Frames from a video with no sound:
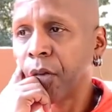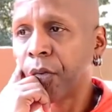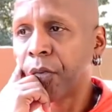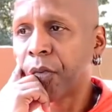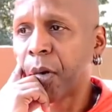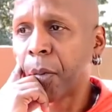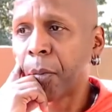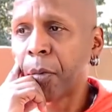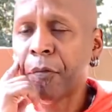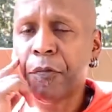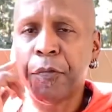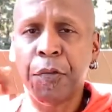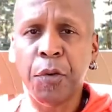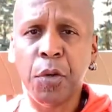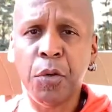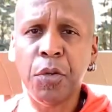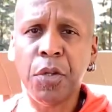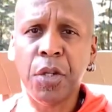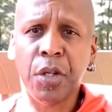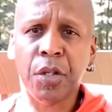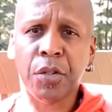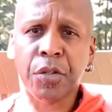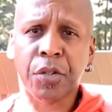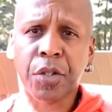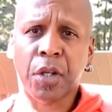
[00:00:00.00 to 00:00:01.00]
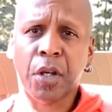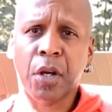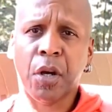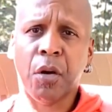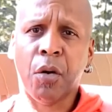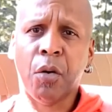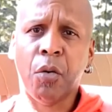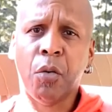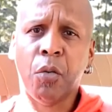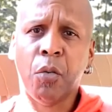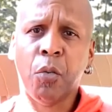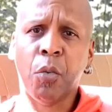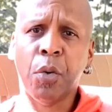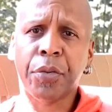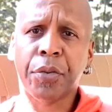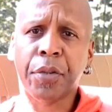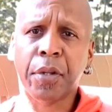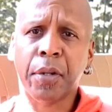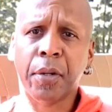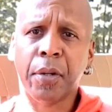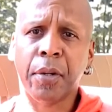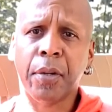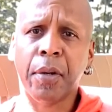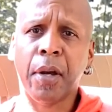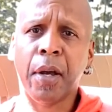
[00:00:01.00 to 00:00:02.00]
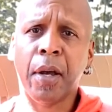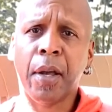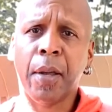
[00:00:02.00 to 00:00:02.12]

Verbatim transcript: from a few years ago with a,